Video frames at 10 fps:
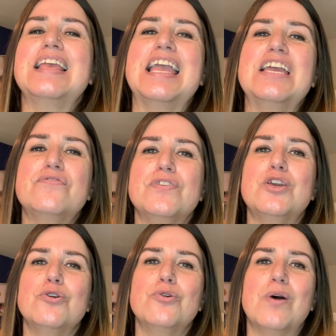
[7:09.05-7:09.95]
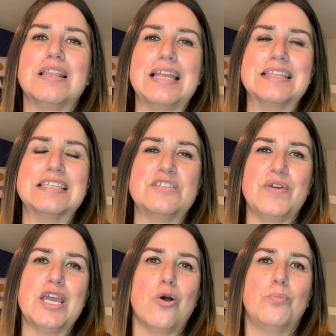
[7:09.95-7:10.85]
If you like this
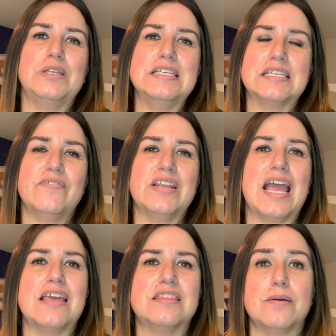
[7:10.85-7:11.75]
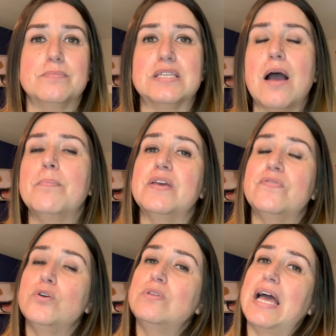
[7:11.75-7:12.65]
video, please give it a thumbs up.
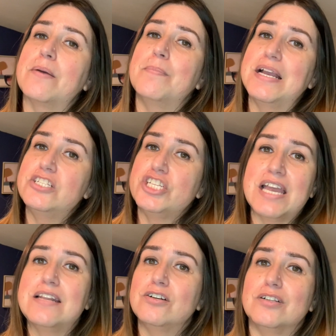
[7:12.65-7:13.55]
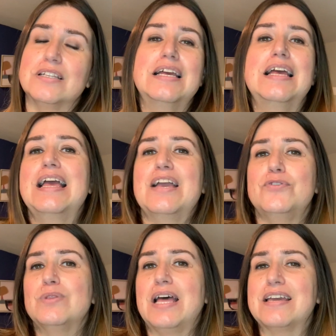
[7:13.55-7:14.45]
If you like my channel, if
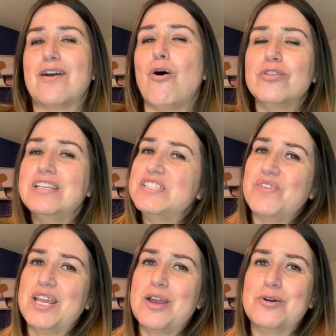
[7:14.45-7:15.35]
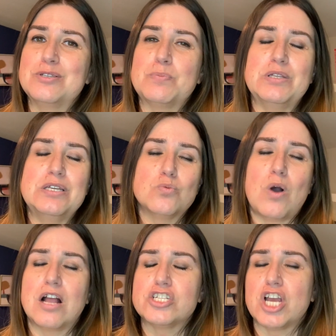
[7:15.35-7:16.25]
you like all these videos, please
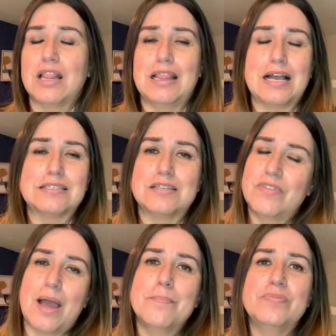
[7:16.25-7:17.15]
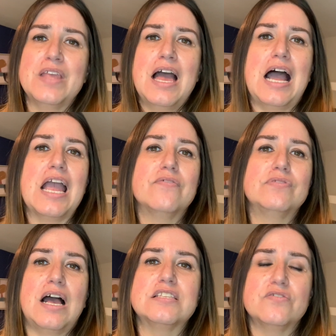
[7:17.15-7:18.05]
watch lots of them. I have
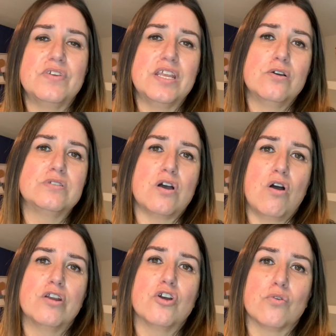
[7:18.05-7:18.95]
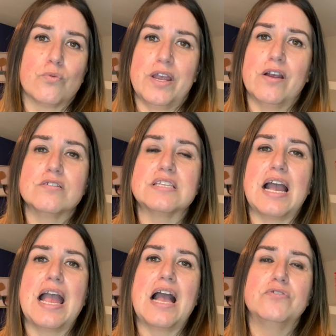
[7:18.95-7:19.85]
lots of videos on careers.
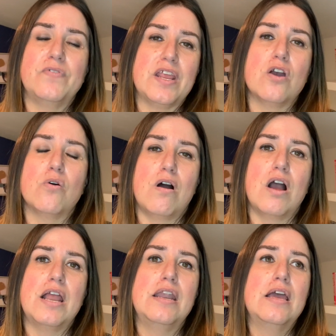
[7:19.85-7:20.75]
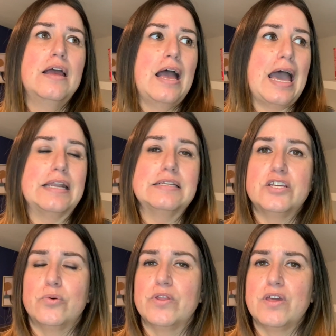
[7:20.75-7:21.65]
I have a video on how to
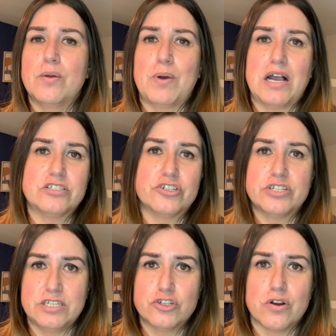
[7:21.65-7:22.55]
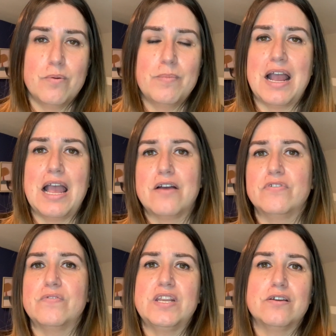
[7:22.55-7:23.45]
deal with imposter syndrome. I have
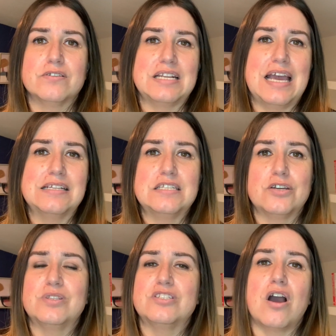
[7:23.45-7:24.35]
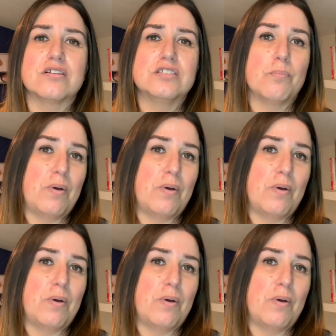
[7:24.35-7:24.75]
videos on how to deal with toxic